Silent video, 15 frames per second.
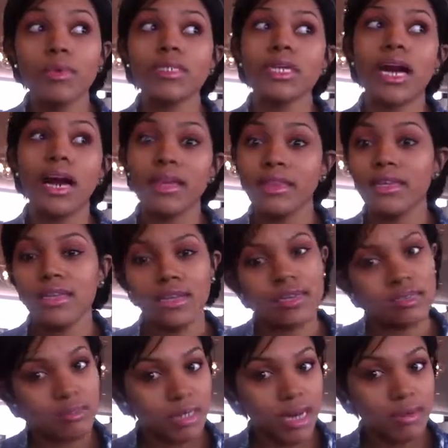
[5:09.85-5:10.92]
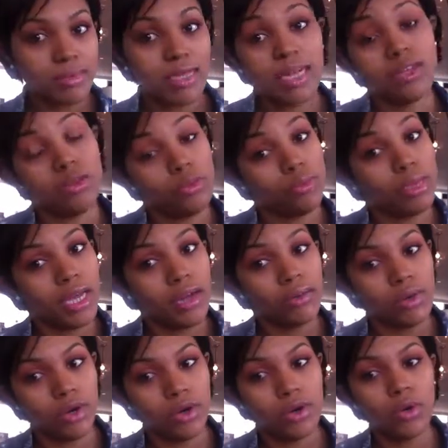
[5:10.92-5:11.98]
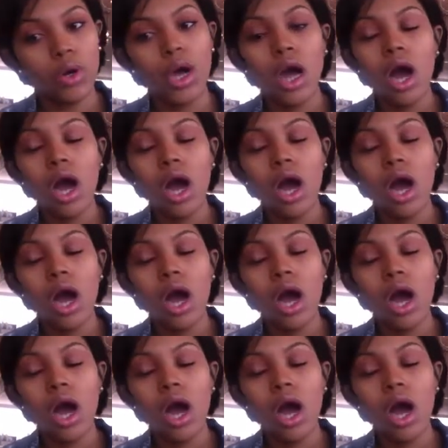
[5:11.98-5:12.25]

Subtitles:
which I think sometimes that do play a role.